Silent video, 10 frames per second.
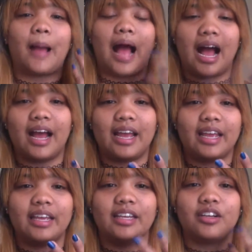
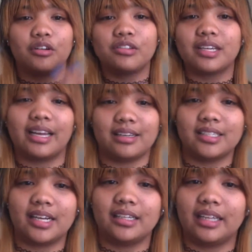I go to Cal
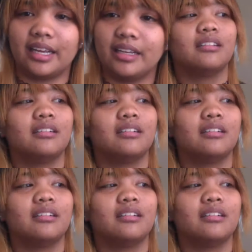State LA.